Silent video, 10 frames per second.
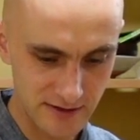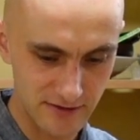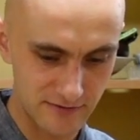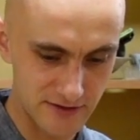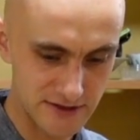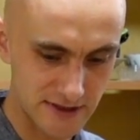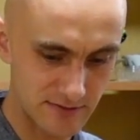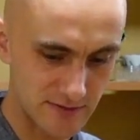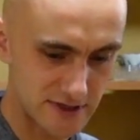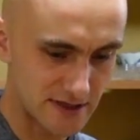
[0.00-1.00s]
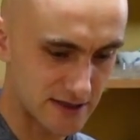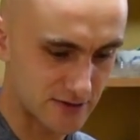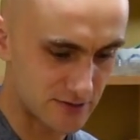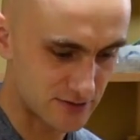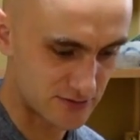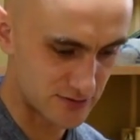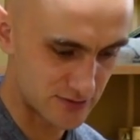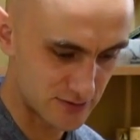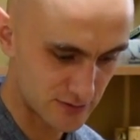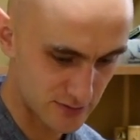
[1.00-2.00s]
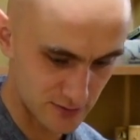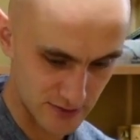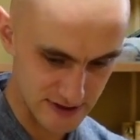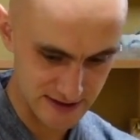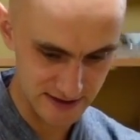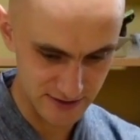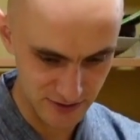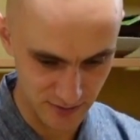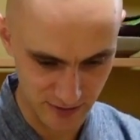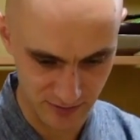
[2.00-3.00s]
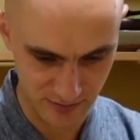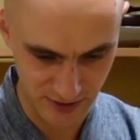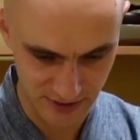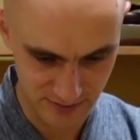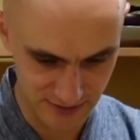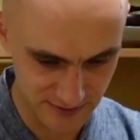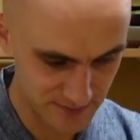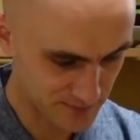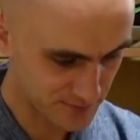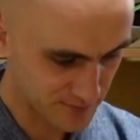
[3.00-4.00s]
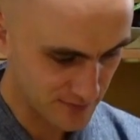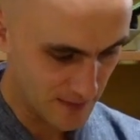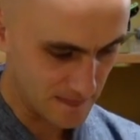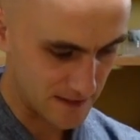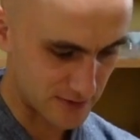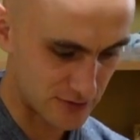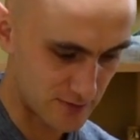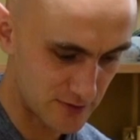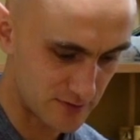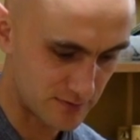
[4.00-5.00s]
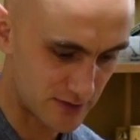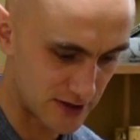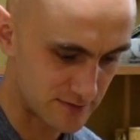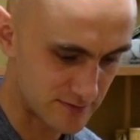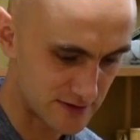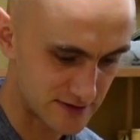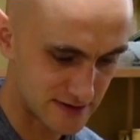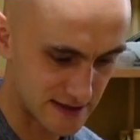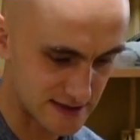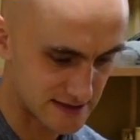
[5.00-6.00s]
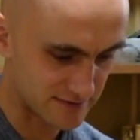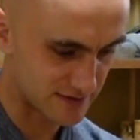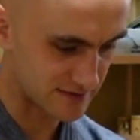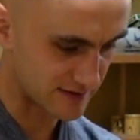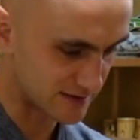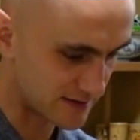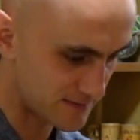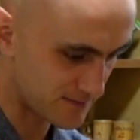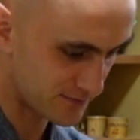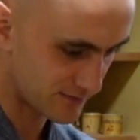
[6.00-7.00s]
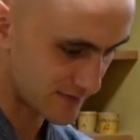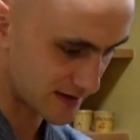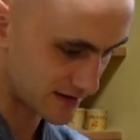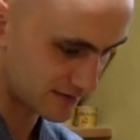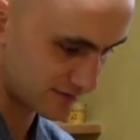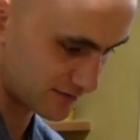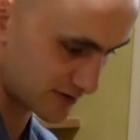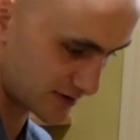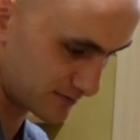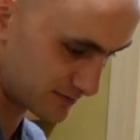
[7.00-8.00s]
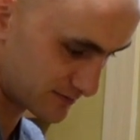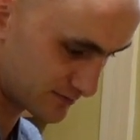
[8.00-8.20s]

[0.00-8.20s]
First, let me take you through what is in the top compartment. The top compartment contains everything from